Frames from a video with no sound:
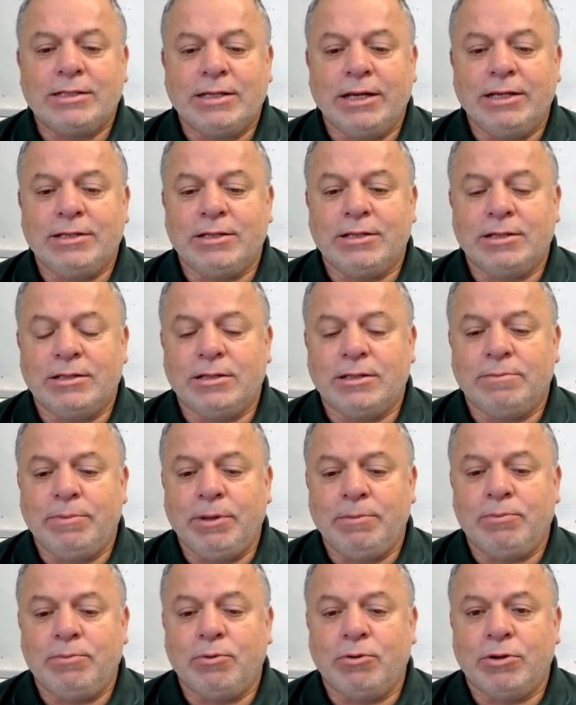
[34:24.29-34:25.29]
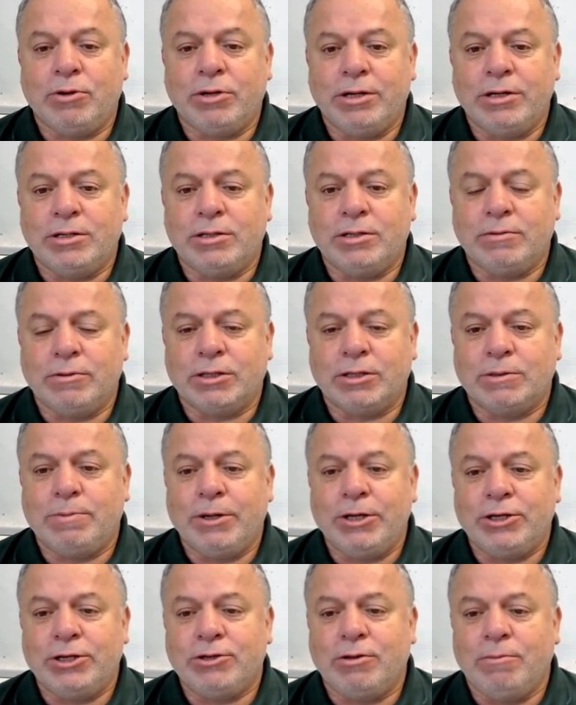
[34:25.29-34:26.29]
data to be brought into a
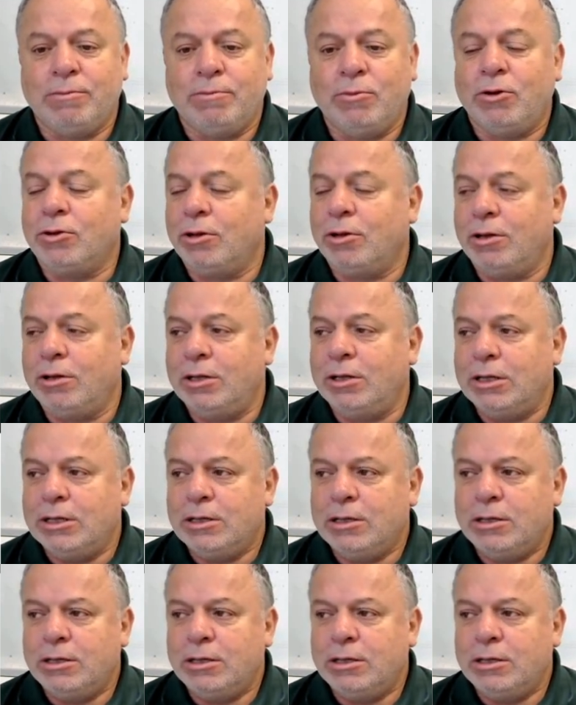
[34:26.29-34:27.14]
spatial model